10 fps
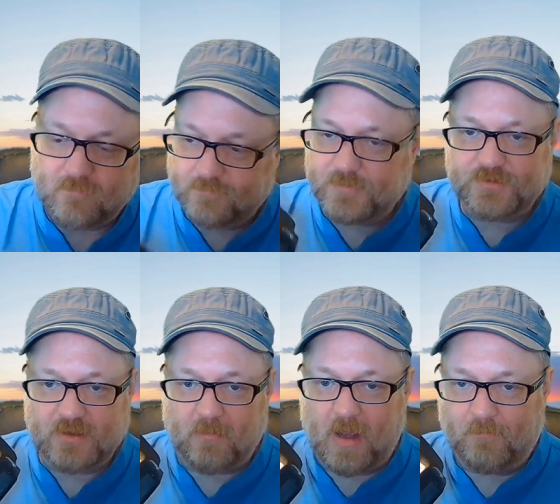to
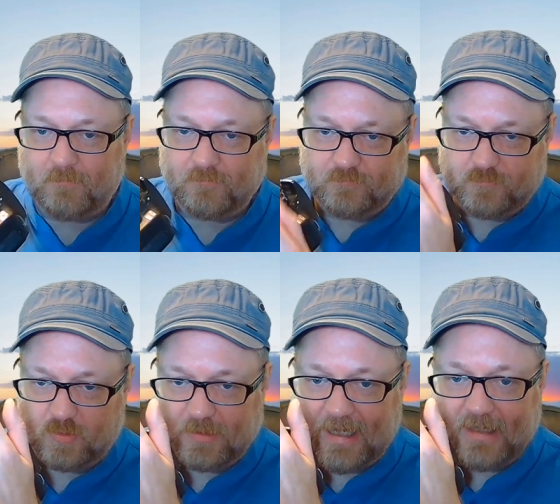sum up,
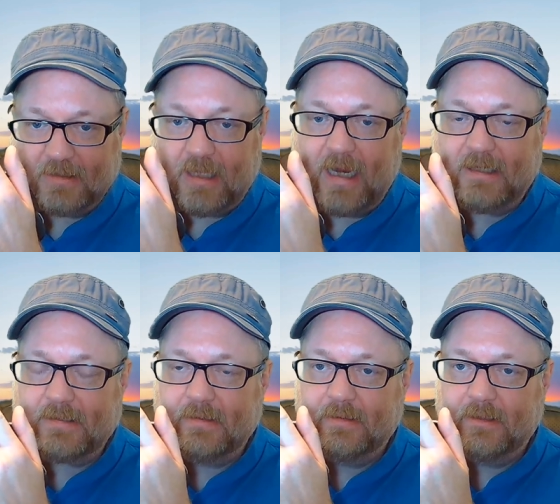we're letting
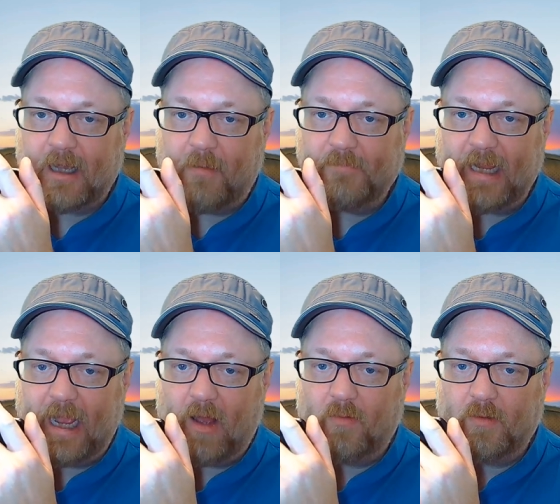light come
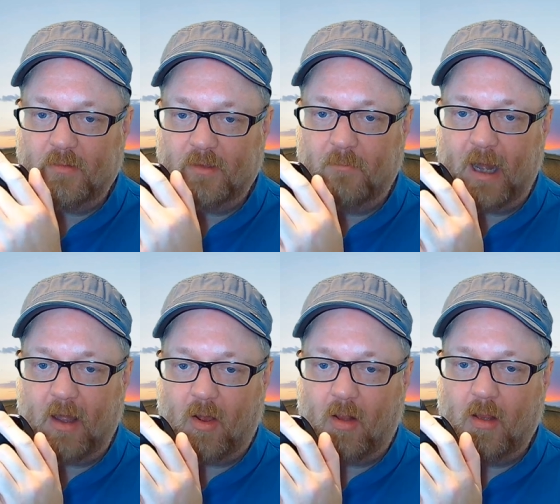down the
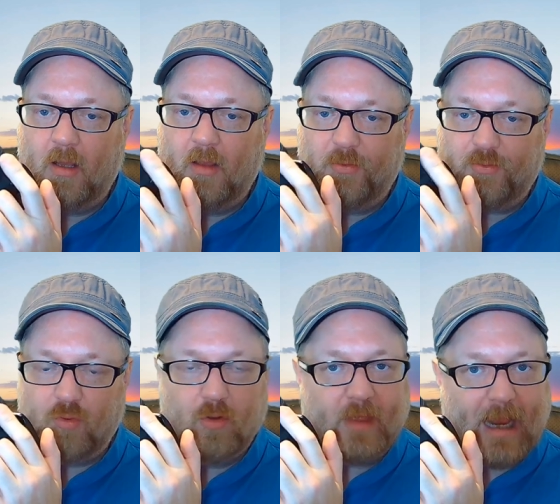barrel
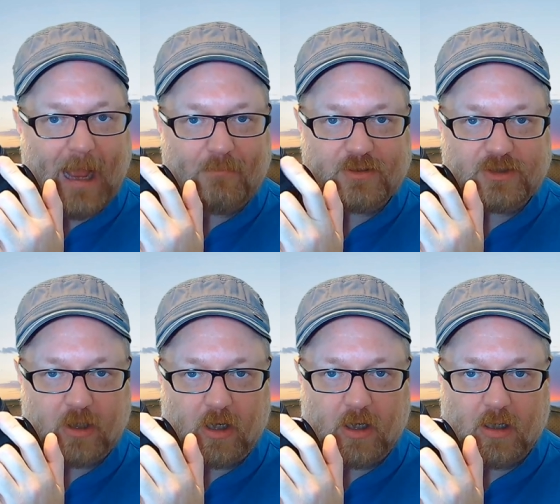through the
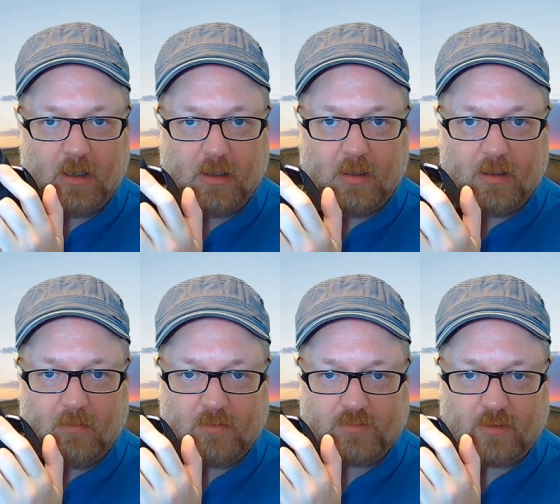aperture,
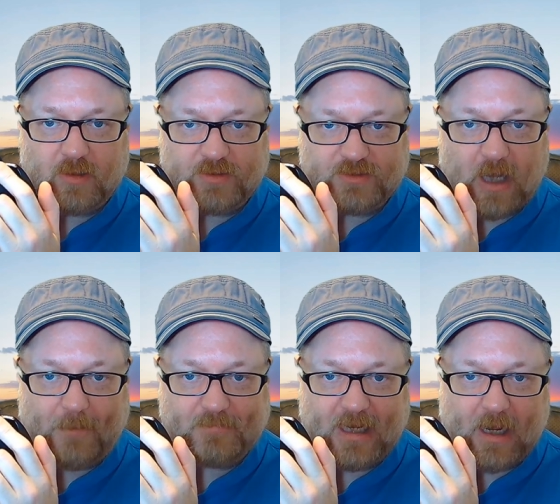which we're going to
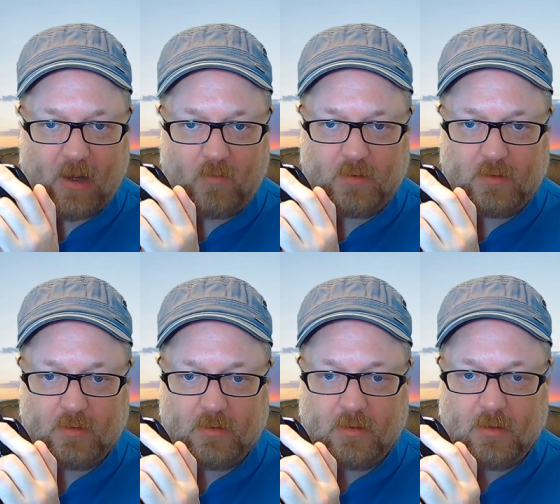stop down,
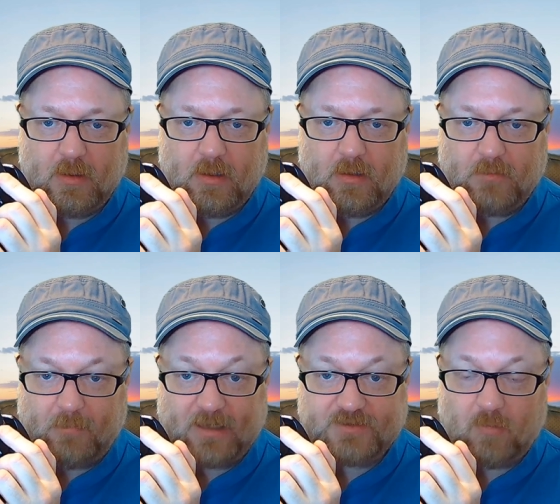
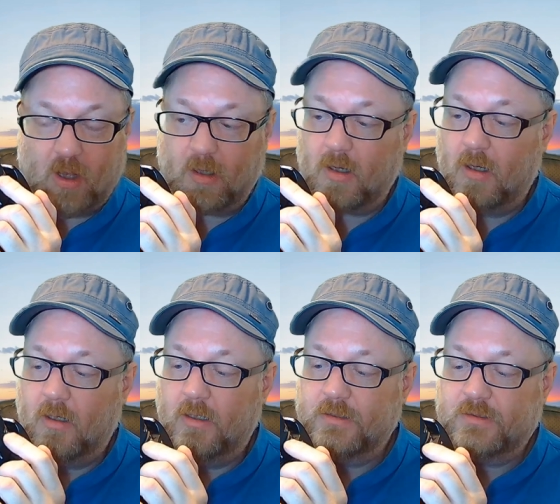make smaller,
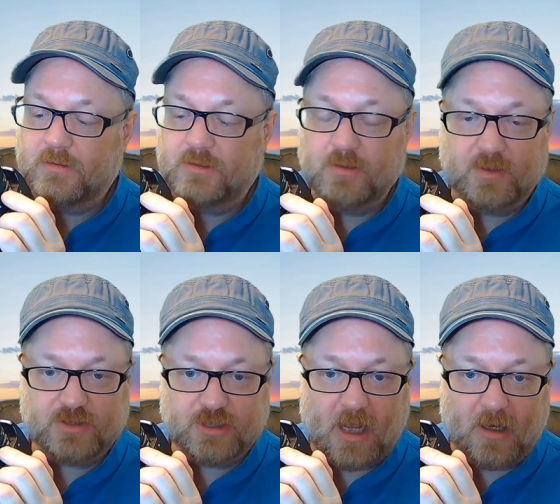to the
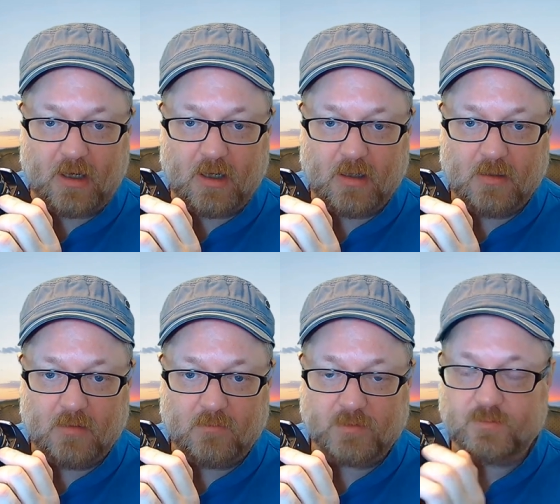shutter,
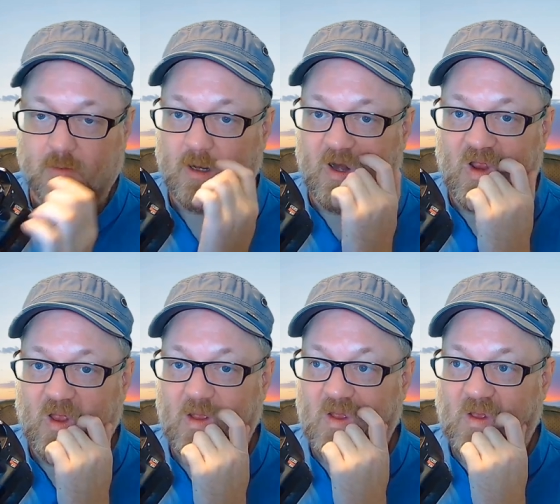which we're going to
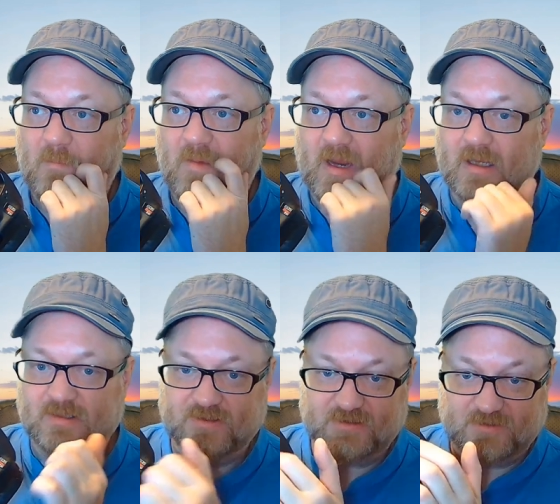make
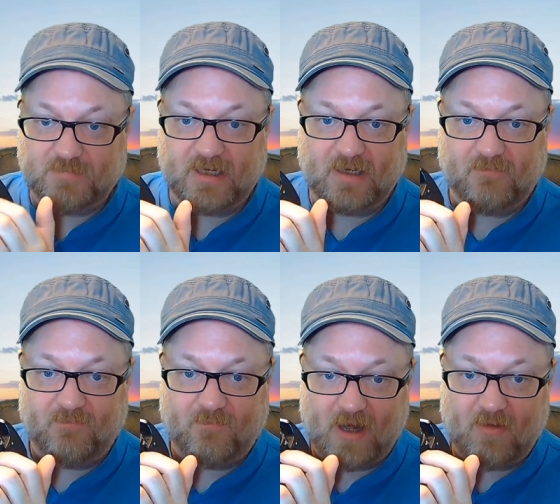its speed
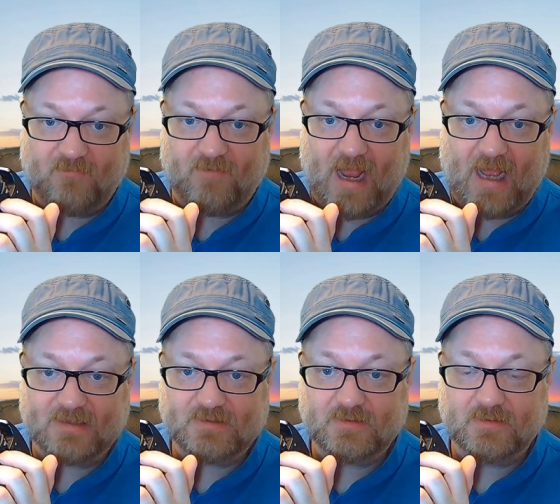very
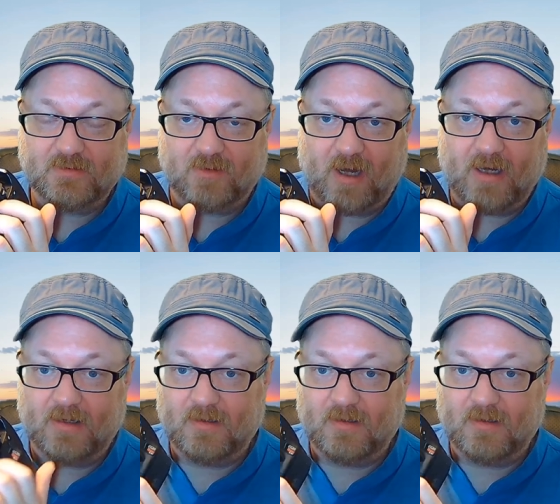fast, right?